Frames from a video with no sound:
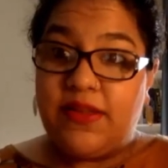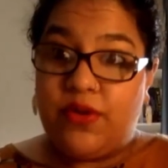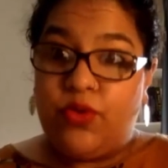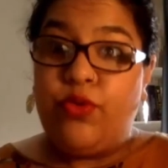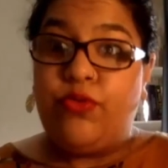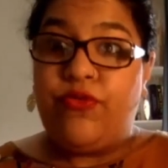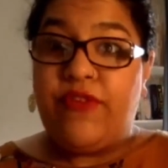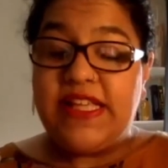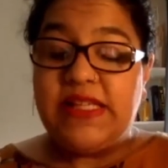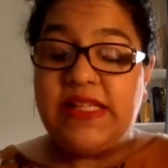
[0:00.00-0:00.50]

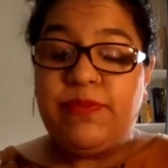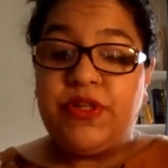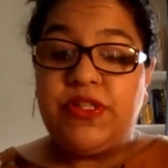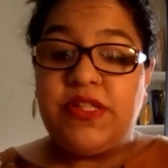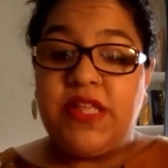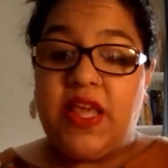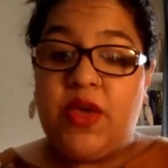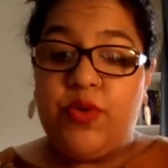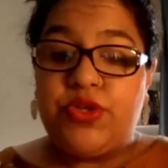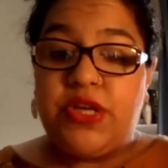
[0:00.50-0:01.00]
who face
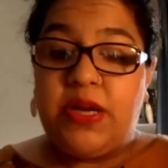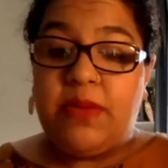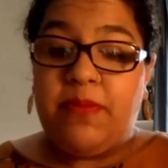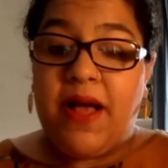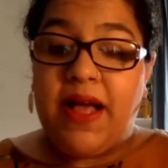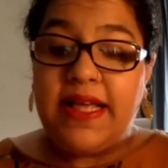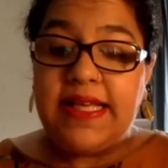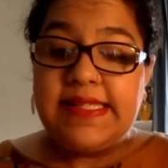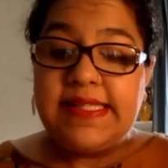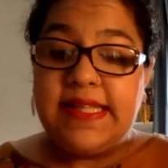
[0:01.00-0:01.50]
persecution in
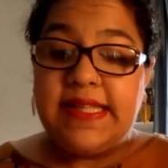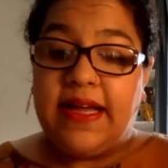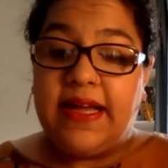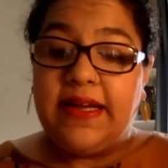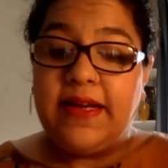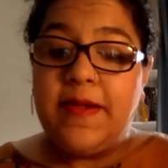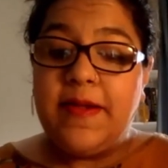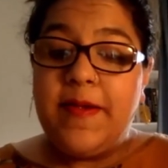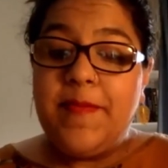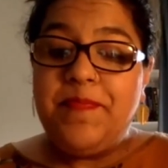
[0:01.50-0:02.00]

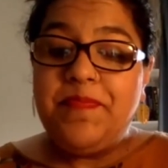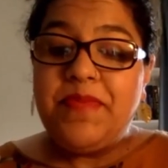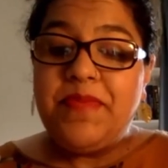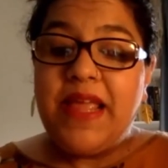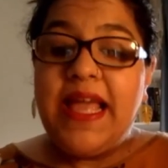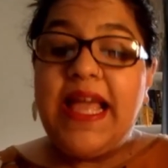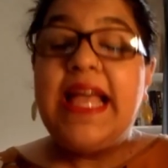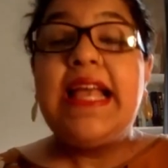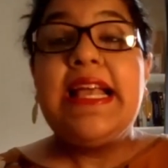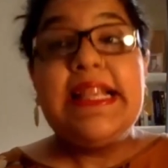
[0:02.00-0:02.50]
Pakistan
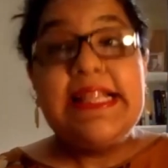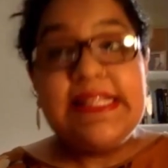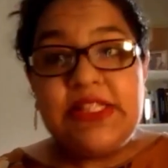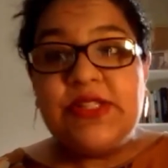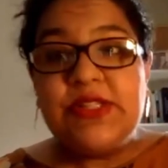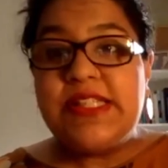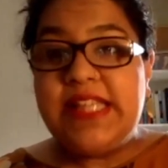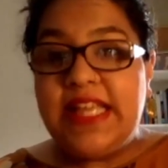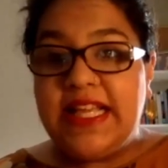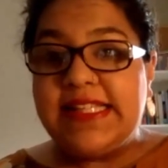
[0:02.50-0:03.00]
is
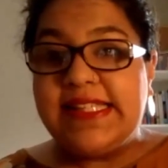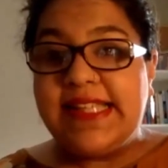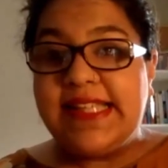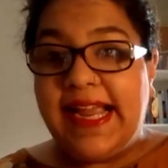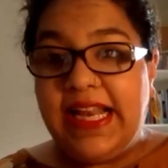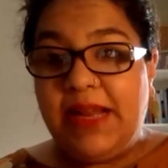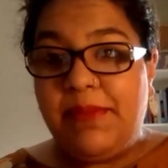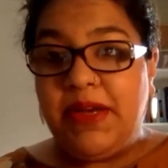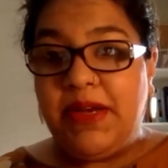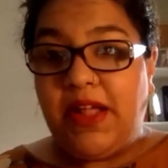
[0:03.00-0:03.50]
to seek
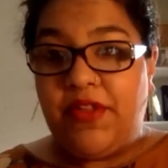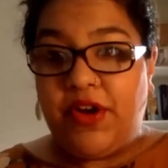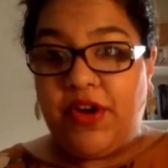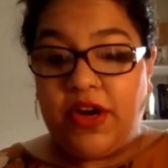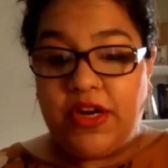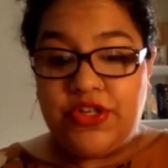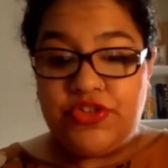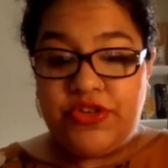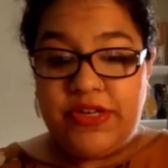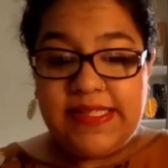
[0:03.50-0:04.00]
asylum in other
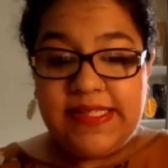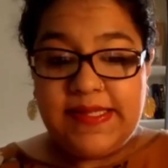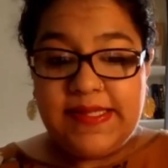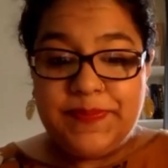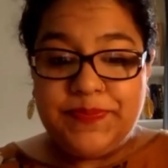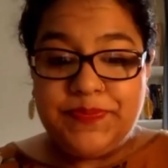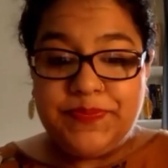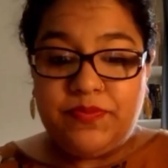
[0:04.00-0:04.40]
countries.